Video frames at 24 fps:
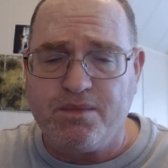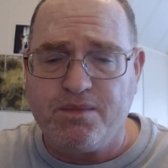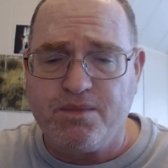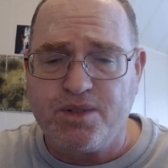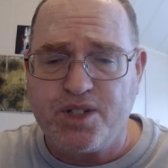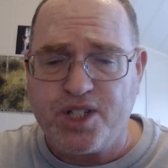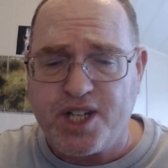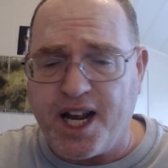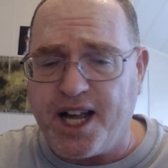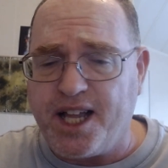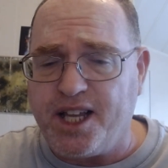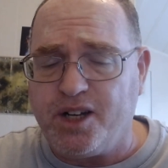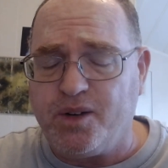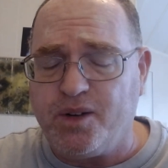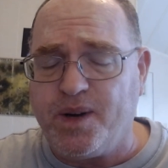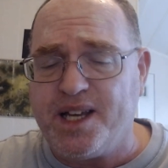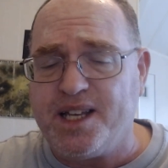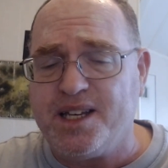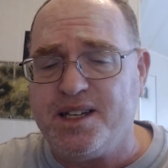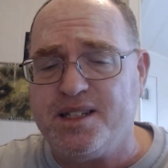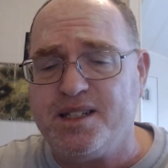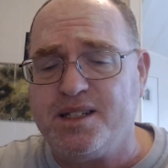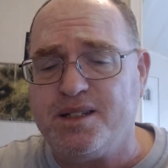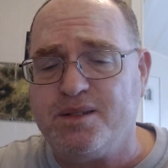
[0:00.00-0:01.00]
shallow
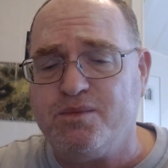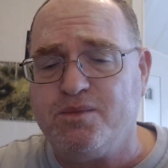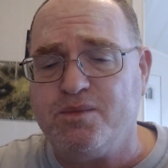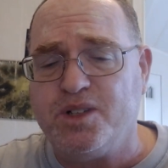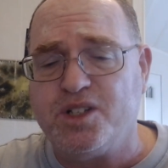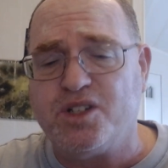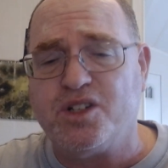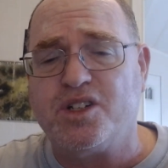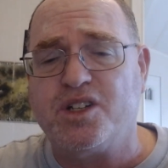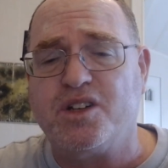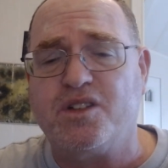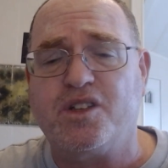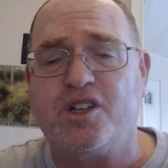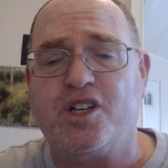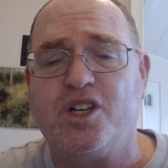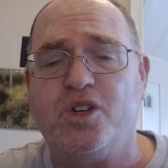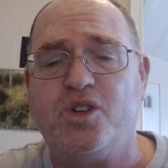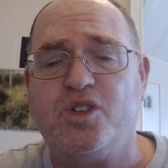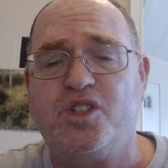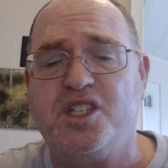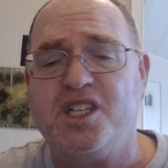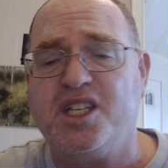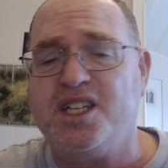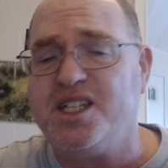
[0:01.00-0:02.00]
end Wizards of the
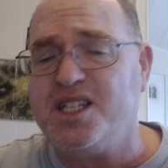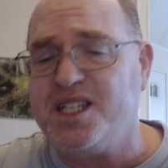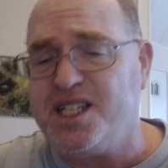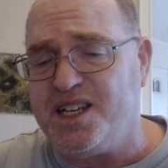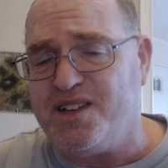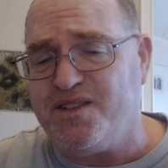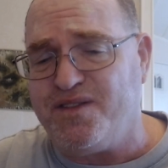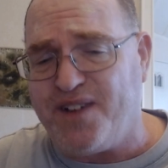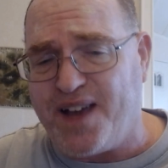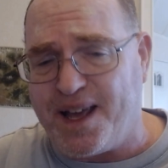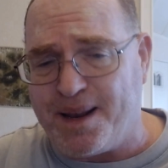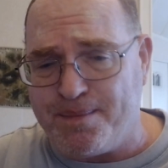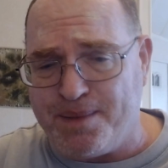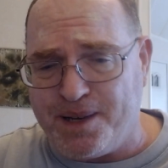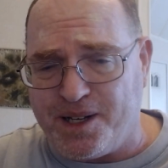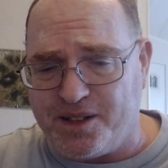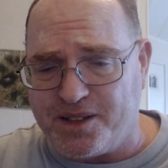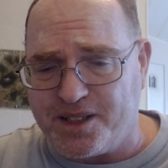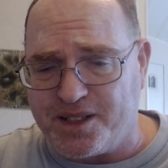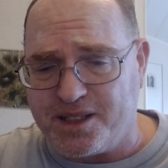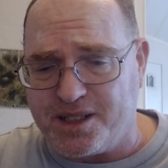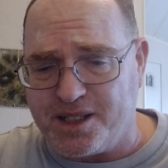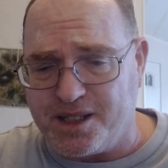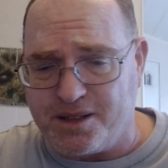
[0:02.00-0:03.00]
Coast D&D fan
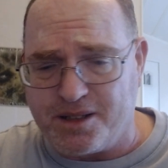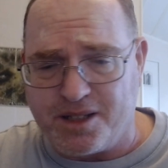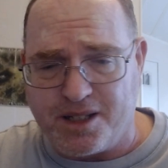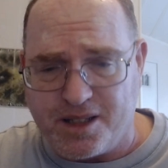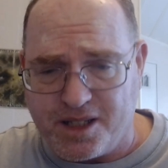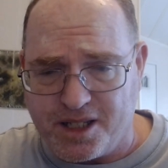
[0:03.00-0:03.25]
belt, the,